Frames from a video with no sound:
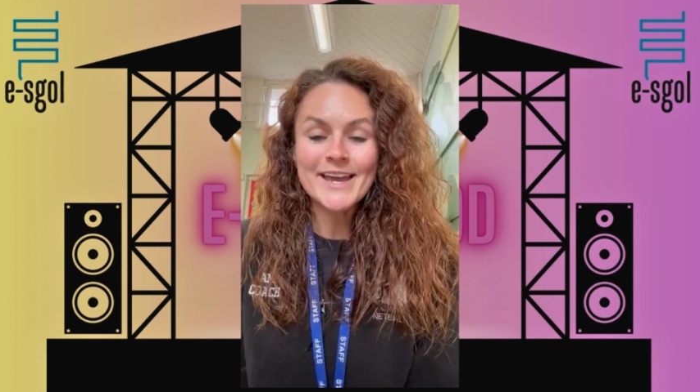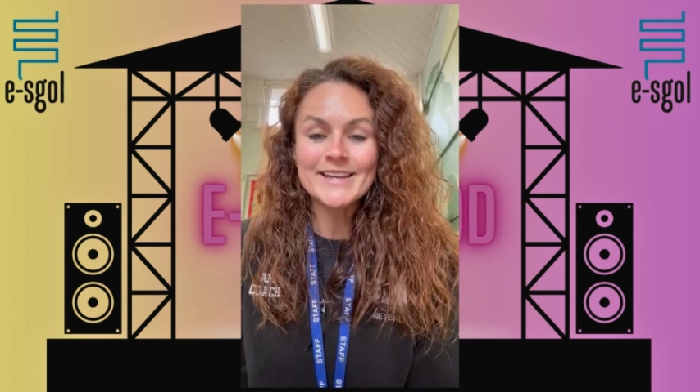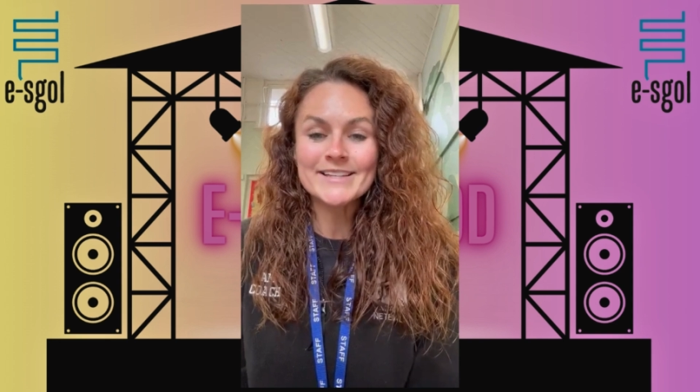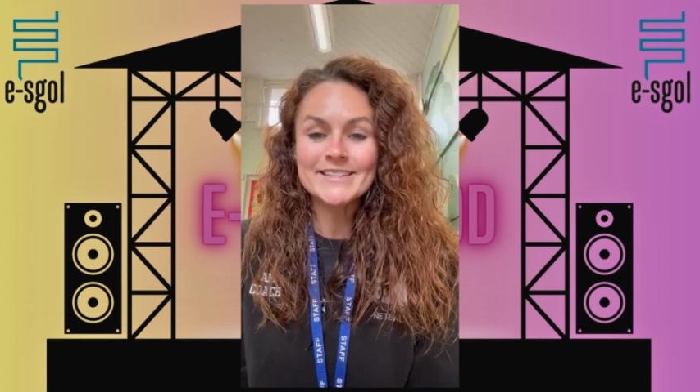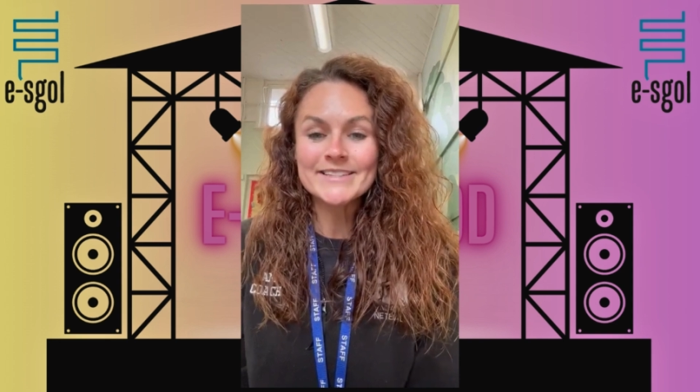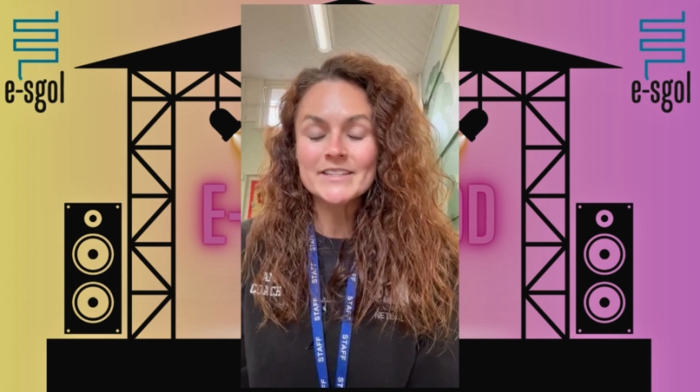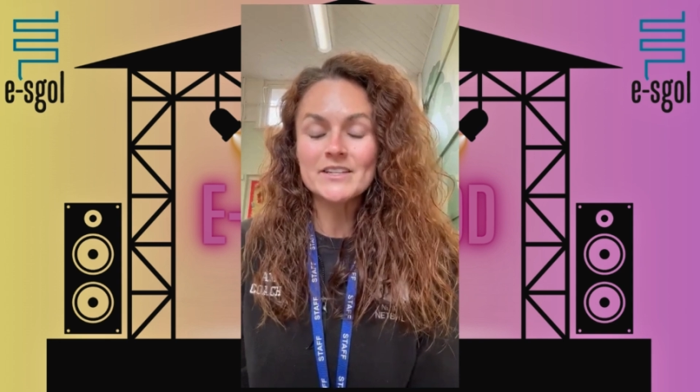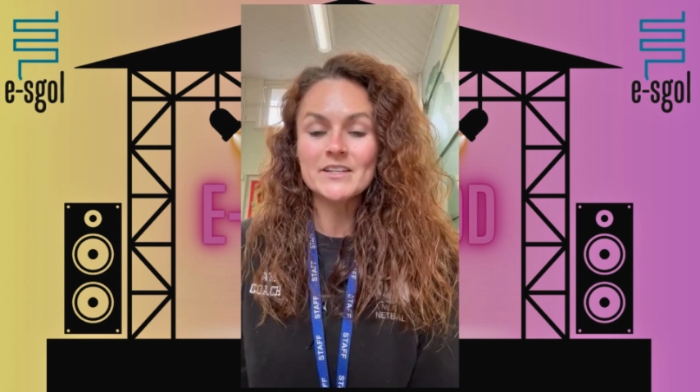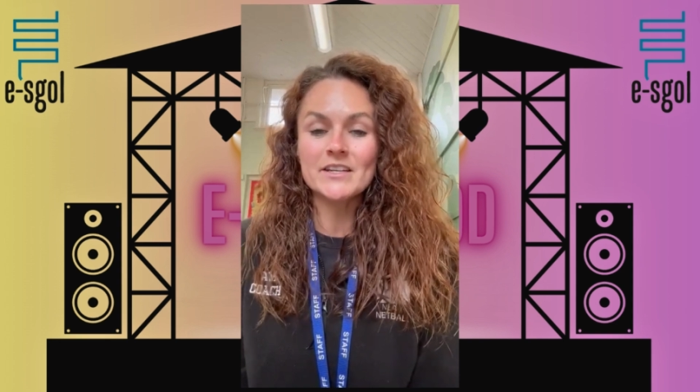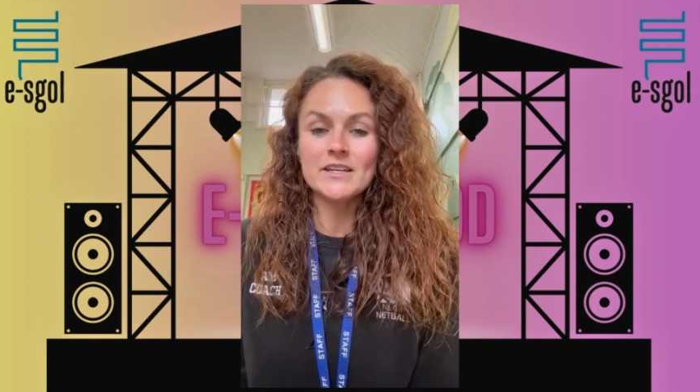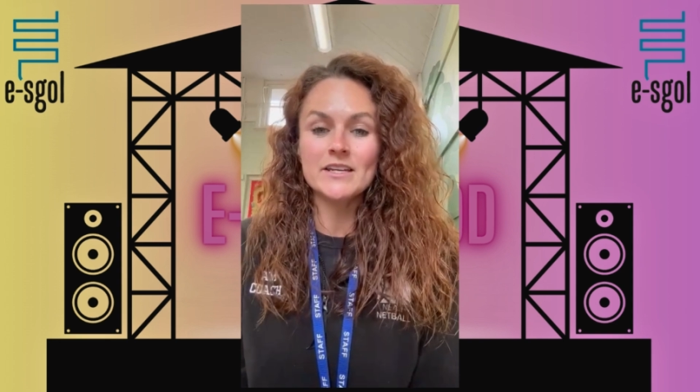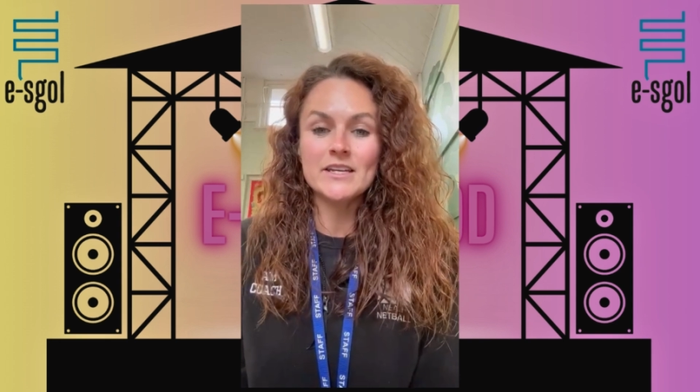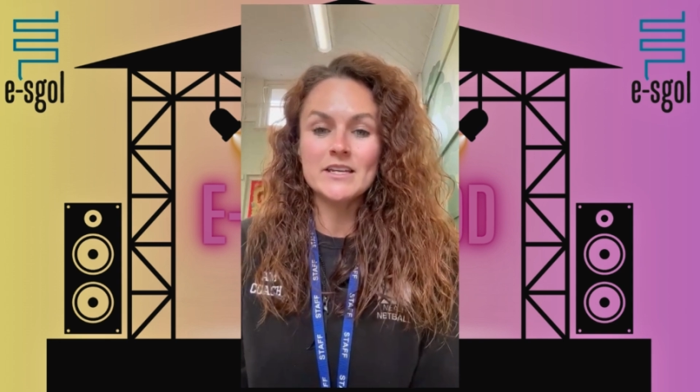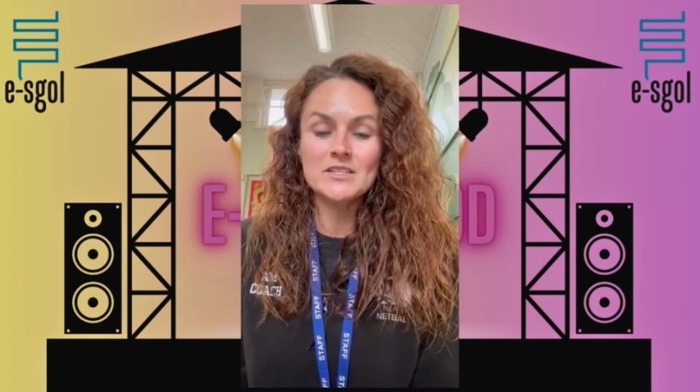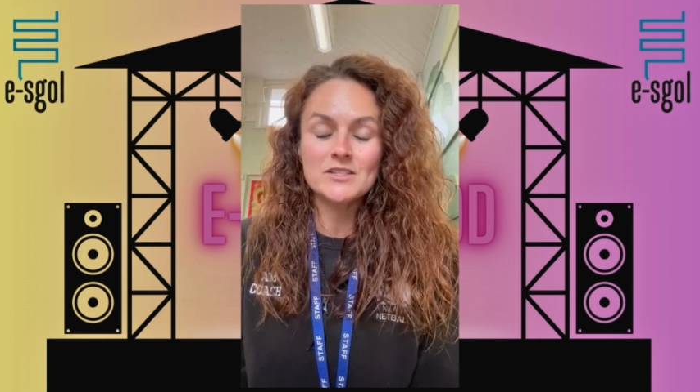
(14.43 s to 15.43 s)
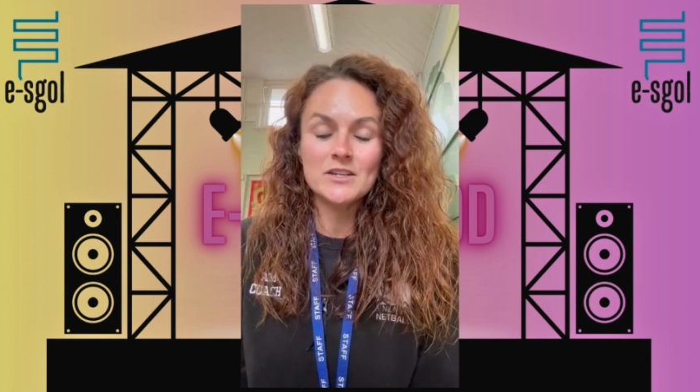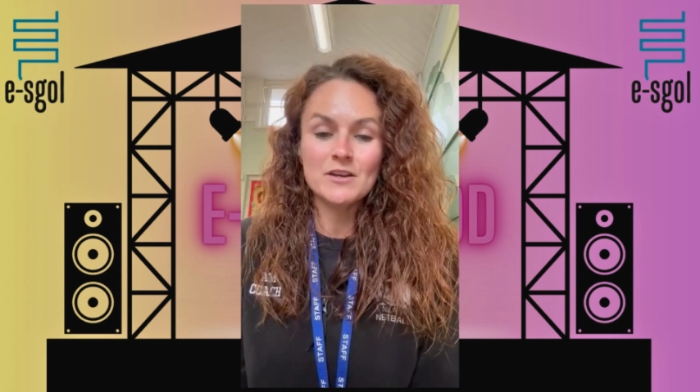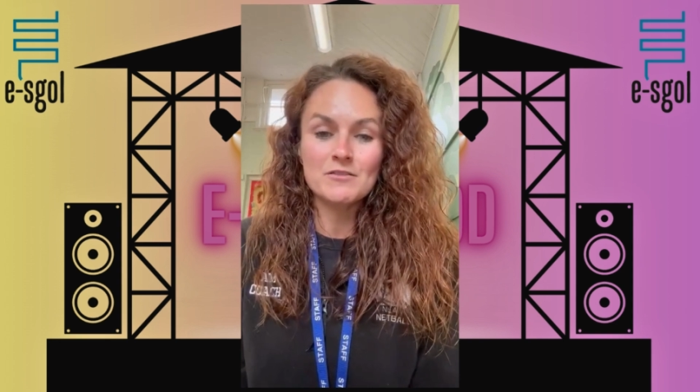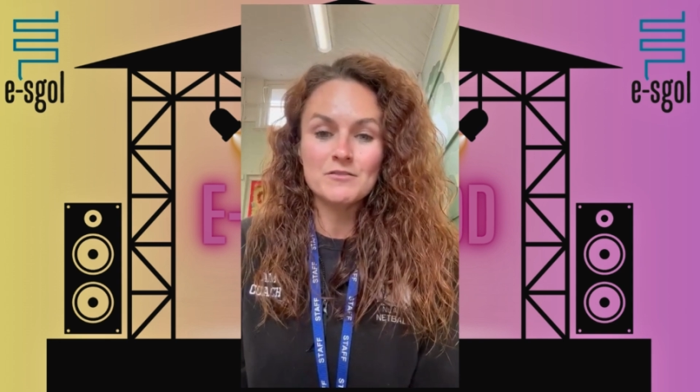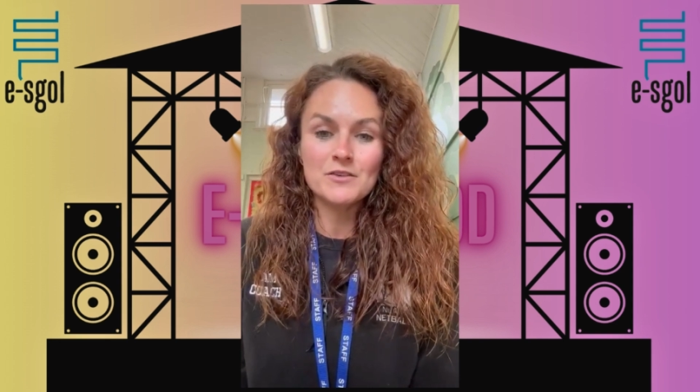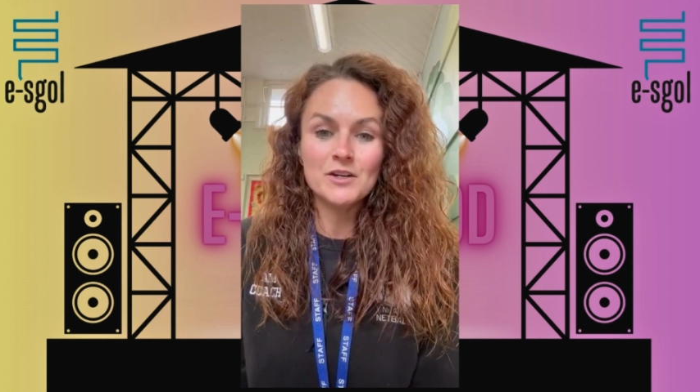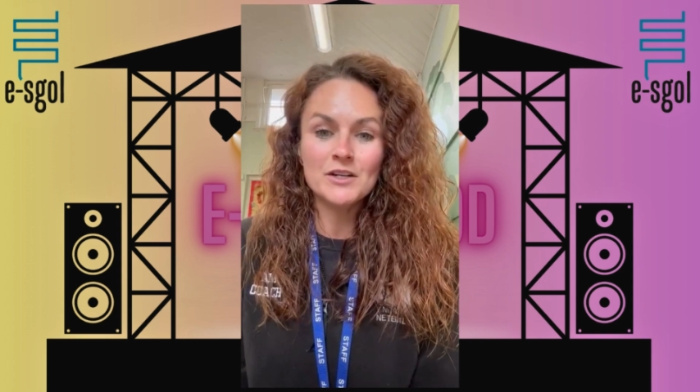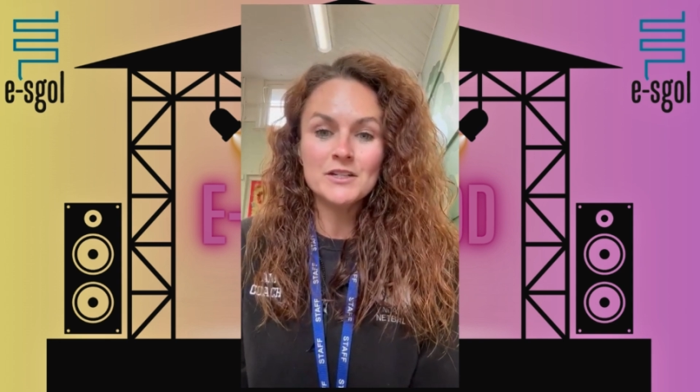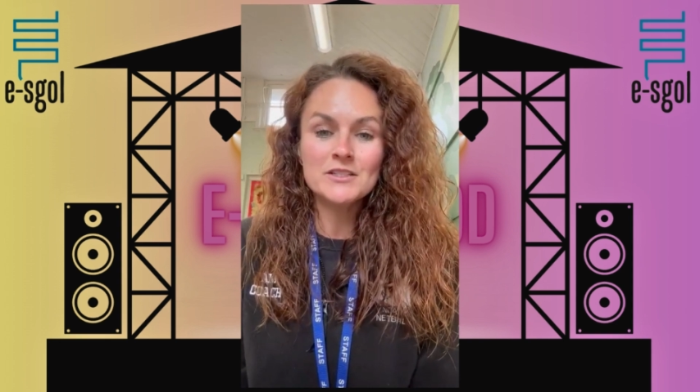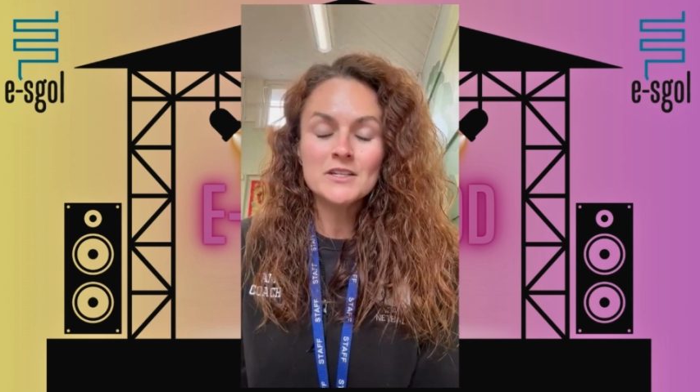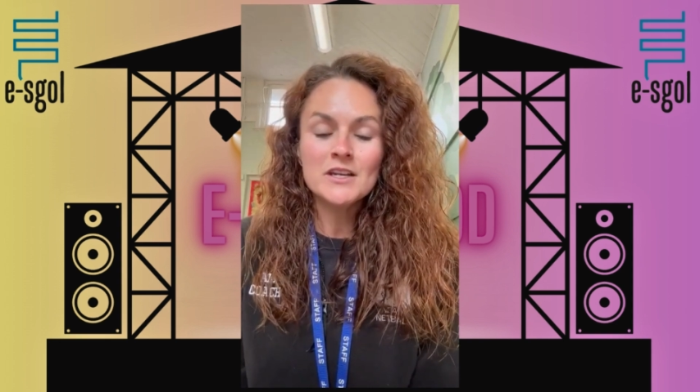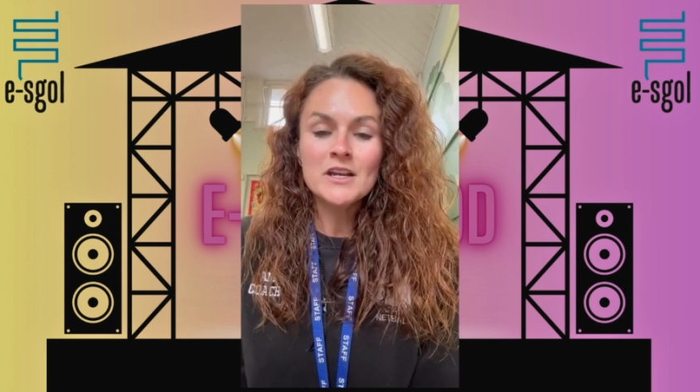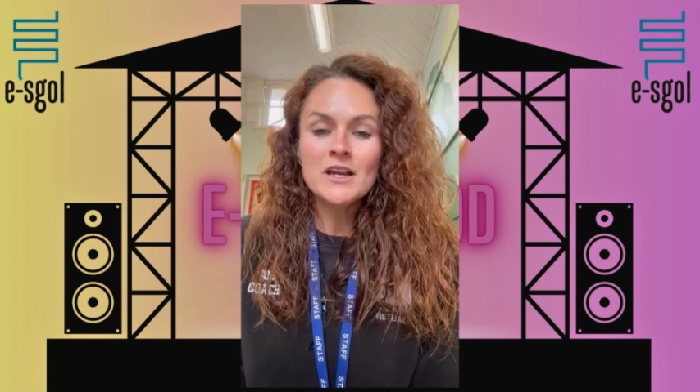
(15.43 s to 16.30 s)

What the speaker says: enter the E-steddfod.